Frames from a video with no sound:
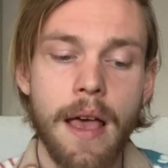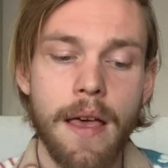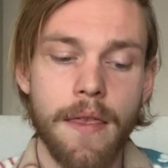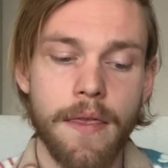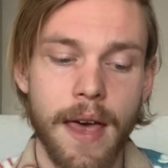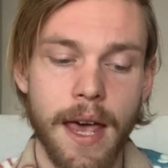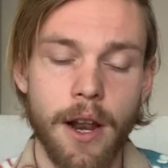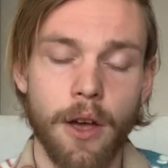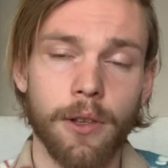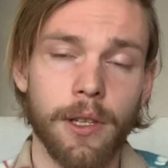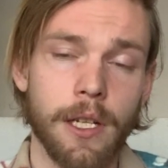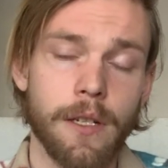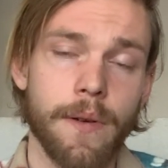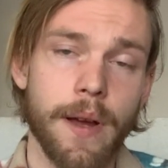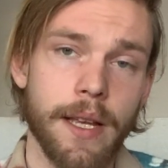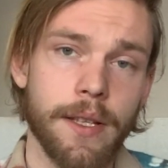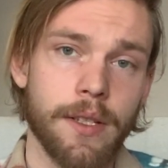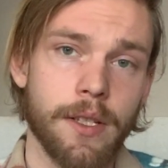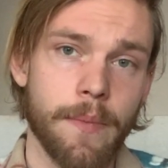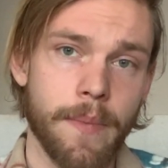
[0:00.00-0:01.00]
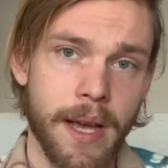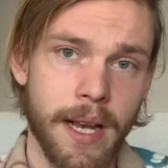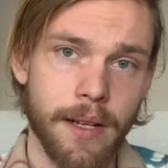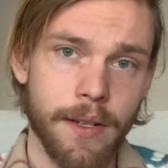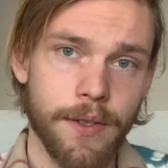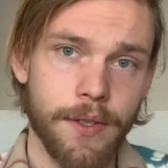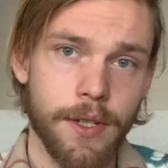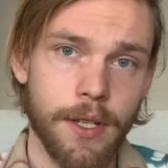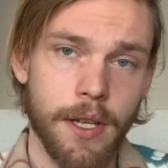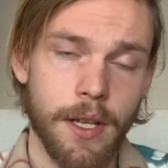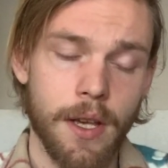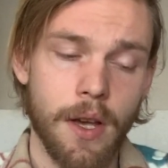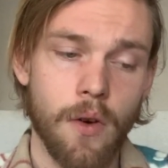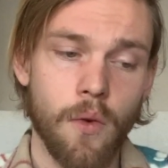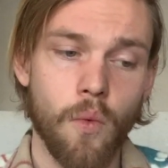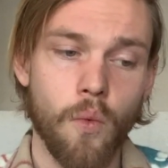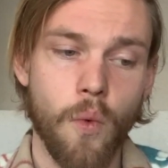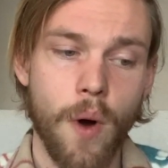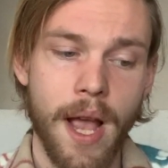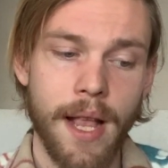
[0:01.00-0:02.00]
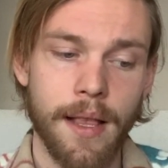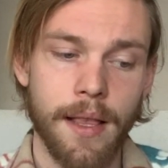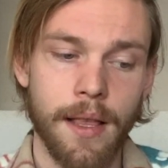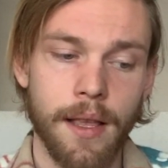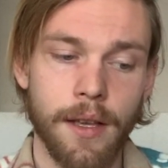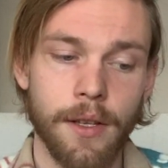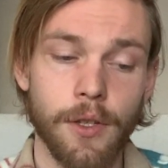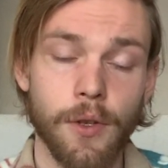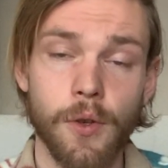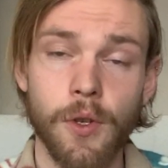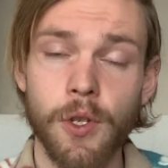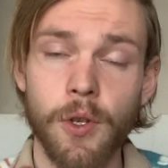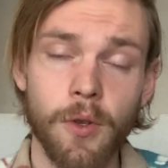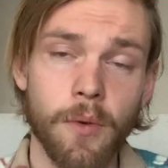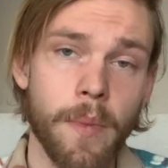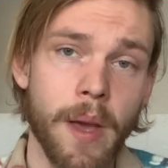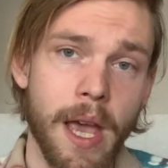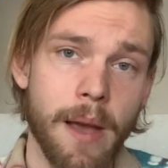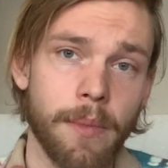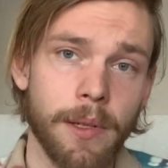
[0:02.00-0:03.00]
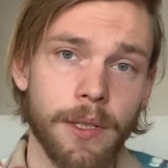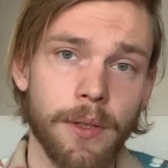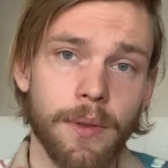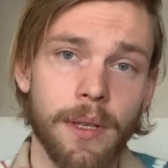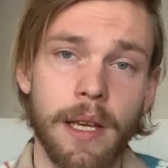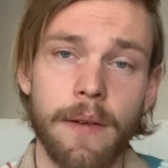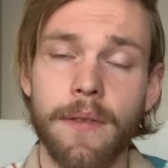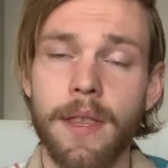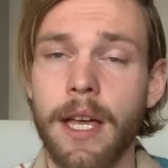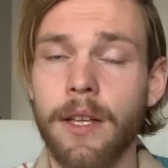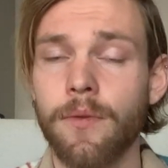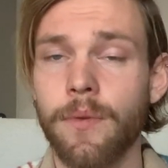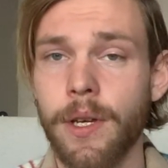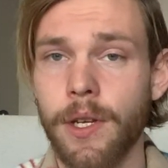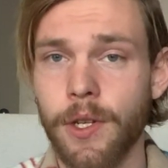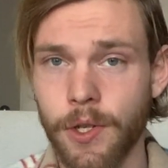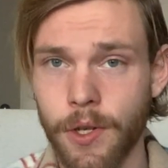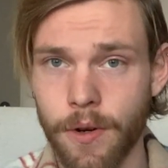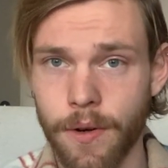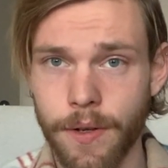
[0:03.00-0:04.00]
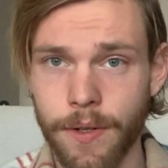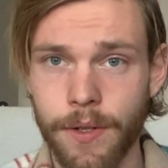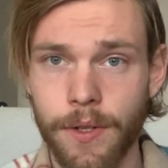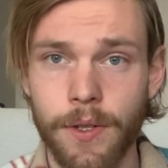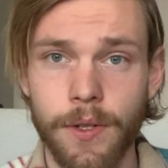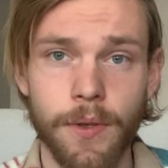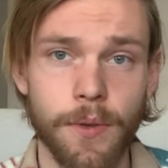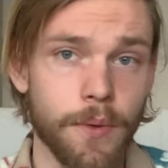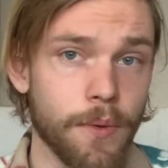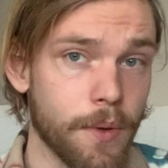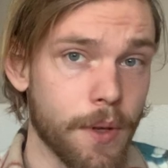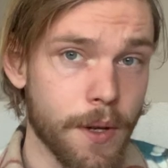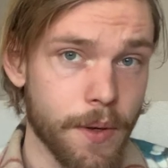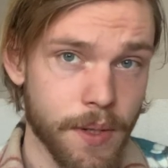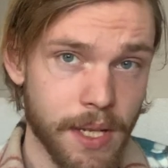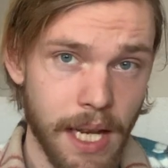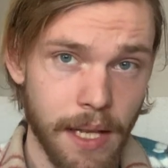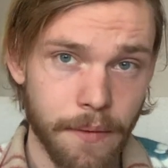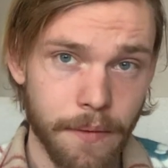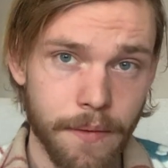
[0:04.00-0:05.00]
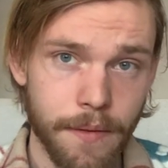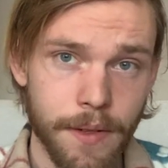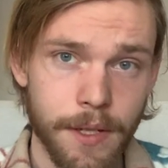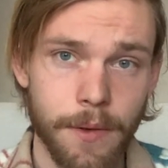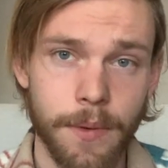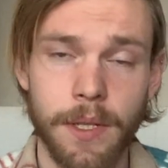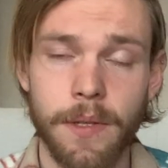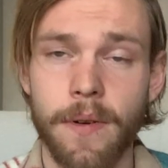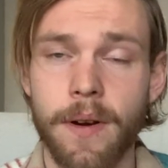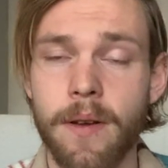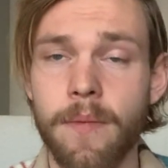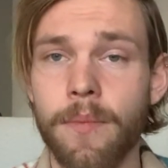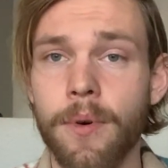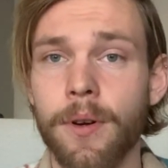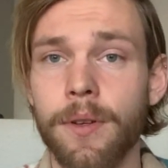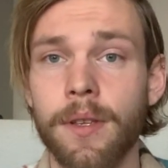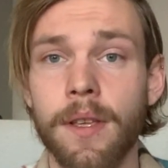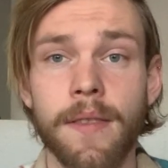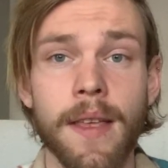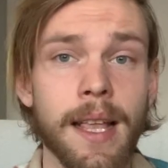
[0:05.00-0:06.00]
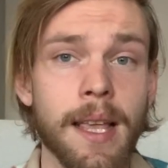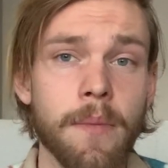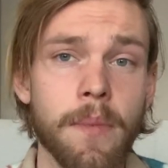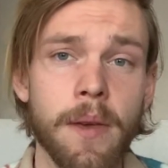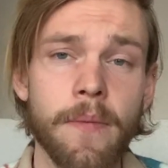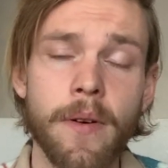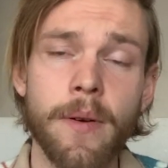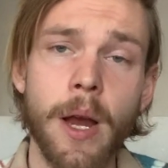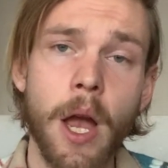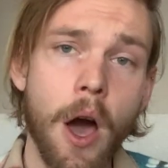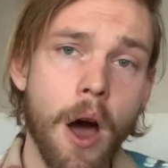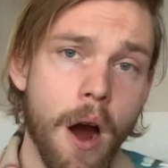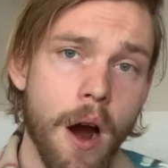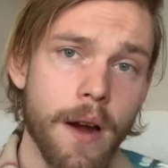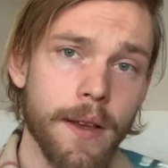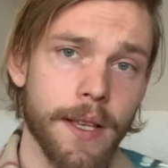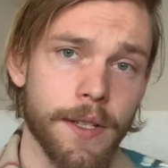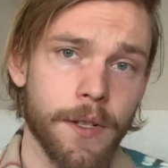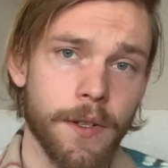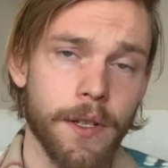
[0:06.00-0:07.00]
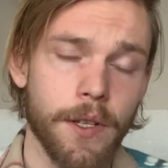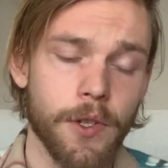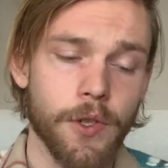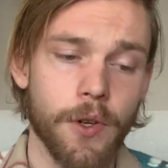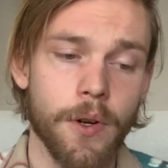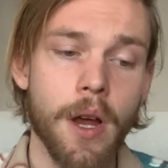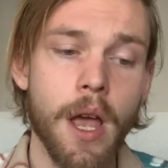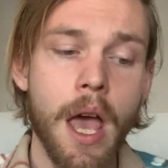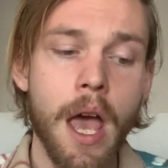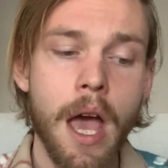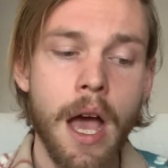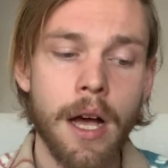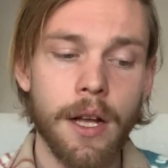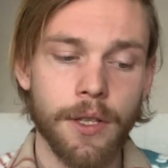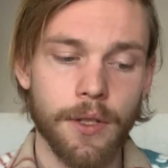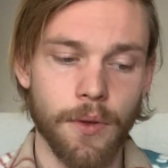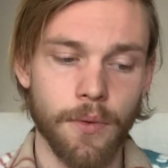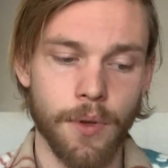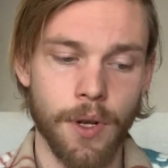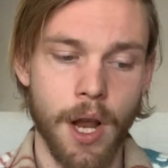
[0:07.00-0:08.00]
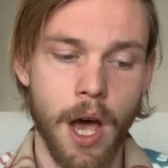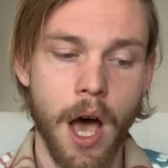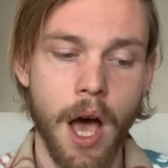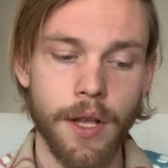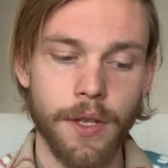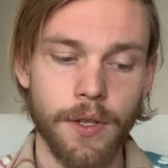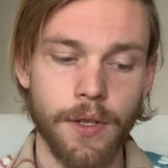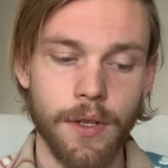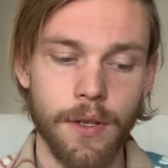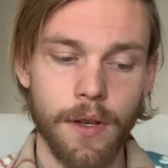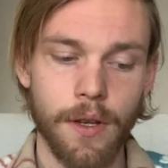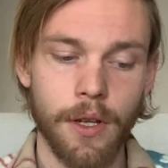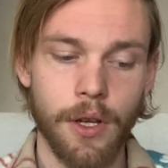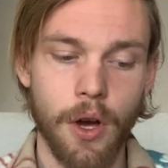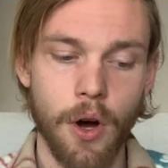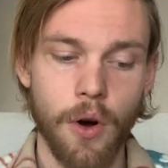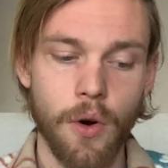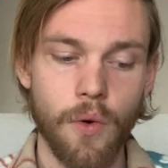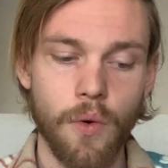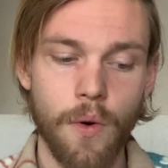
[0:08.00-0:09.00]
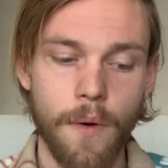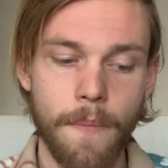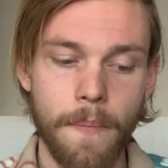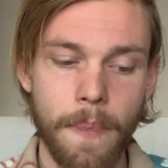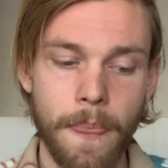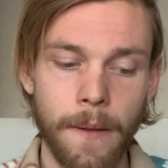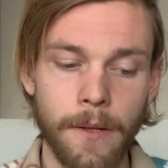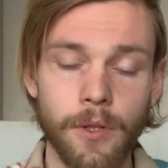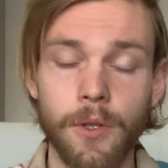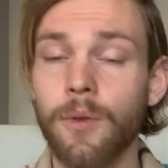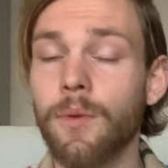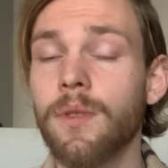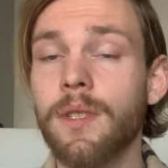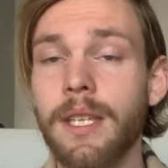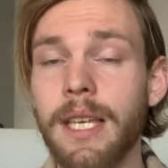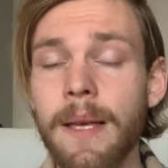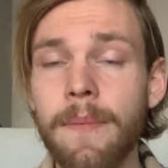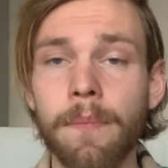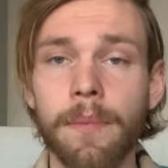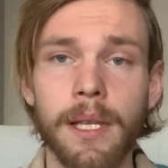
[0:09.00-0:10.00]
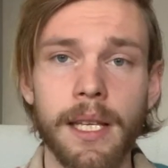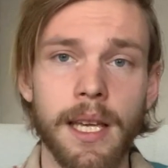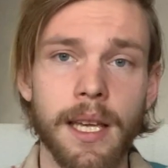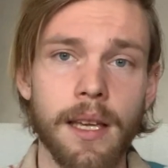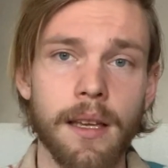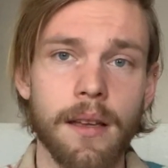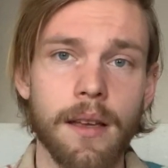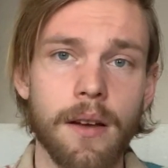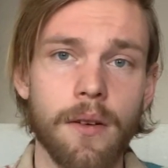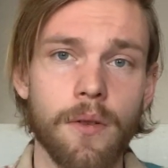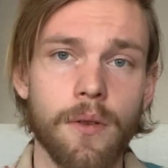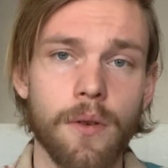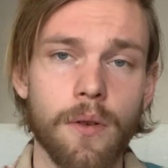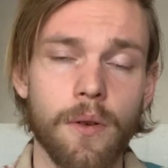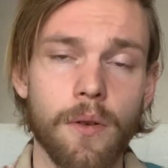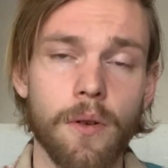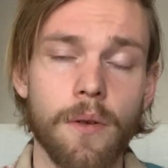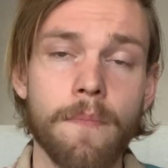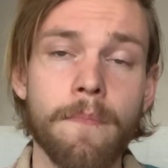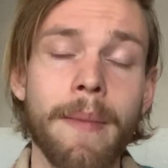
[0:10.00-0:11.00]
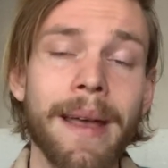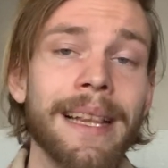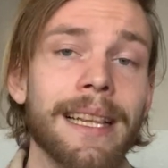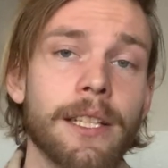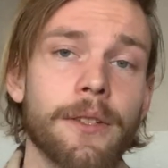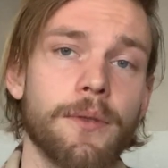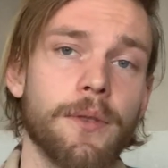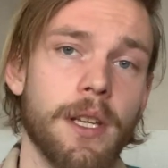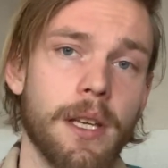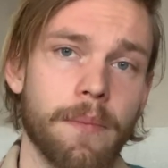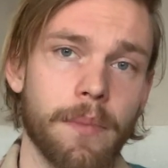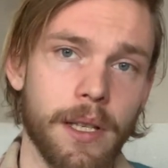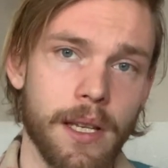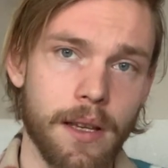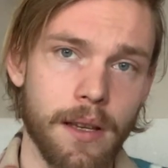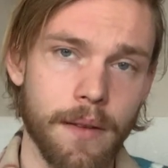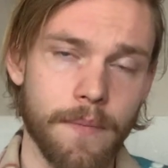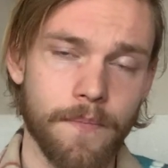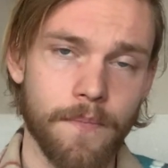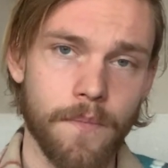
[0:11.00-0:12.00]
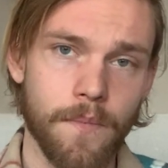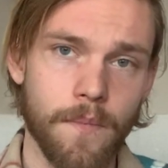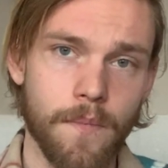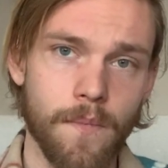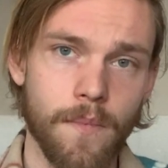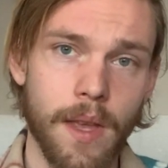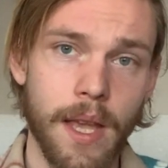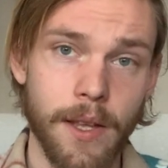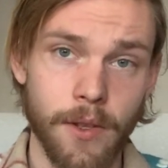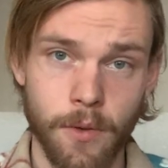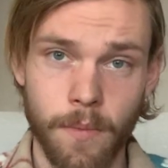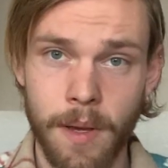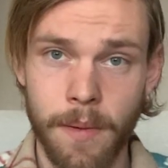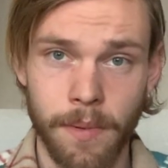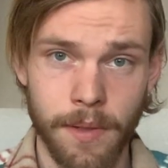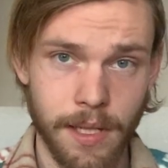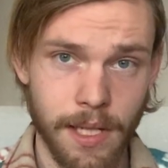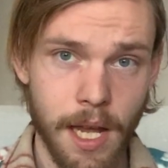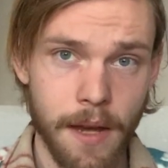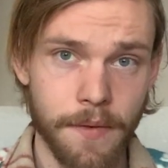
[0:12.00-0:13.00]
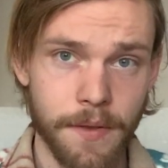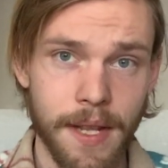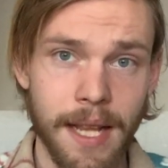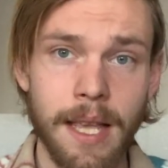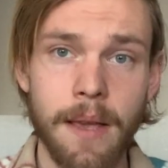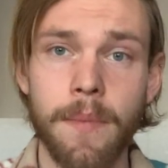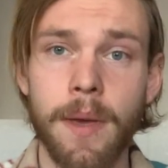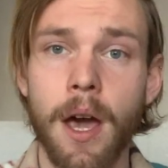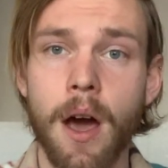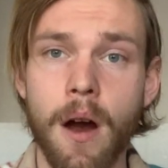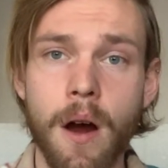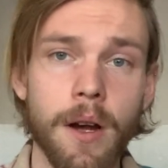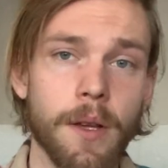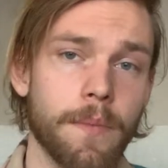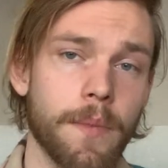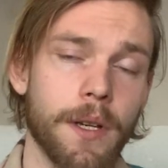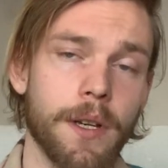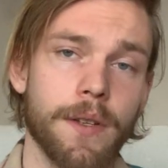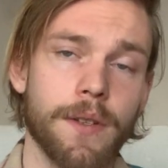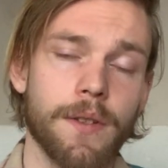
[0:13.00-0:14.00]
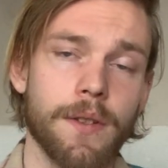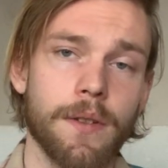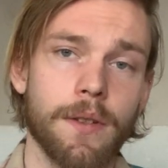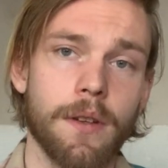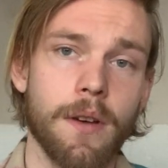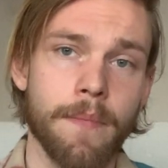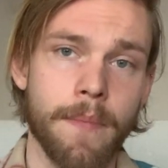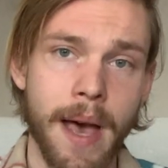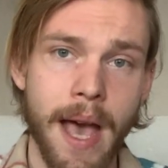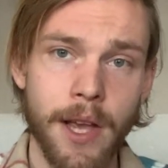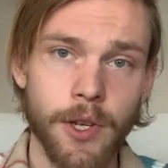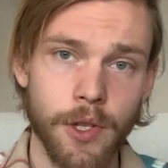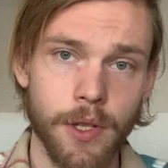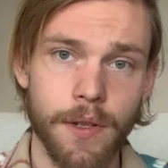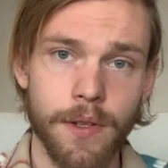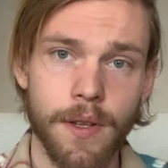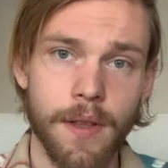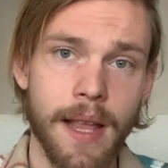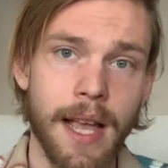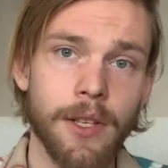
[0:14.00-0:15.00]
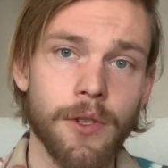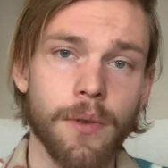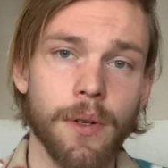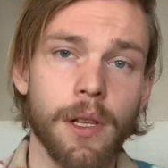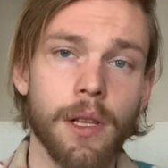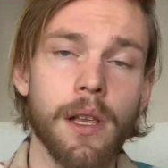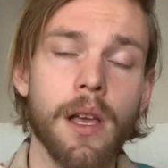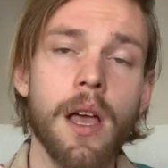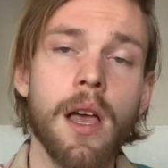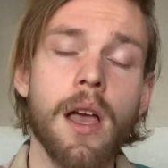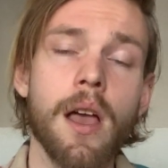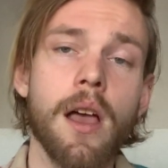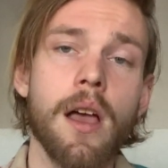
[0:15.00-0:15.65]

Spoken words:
that only creates dependency when you should be able to give that reassurance to yourself. So it's very important, and that can be very hard as a teacher, to not go too deeply or meddle too deeply into people's lives. That can be hard because compassion is a natural